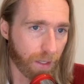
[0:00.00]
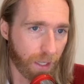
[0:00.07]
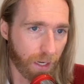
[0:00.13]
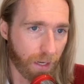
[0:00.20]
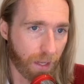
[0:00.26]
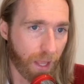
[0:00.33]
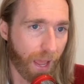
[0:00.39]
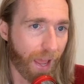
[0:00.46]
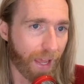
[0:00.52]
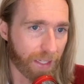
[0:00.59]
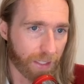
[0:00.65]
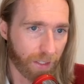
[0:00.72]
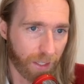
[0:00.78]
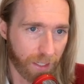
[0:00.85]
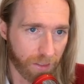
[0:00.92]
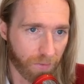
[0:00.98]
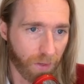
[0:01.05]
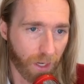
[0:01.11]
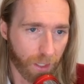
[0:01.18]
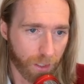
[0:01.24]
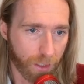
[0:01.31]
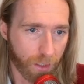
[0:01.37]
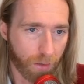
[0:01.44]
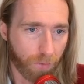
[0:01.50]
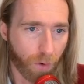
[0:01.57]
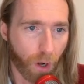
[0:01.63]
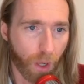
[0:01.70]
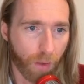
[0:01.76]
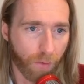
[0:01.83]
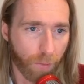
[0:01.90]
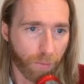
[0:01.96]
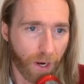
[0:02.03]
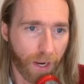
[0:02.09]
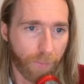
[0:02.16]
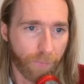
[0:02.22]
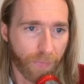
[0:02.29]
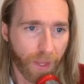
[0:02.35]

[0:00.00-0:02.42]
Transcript: that SLA is finished for all of them, right?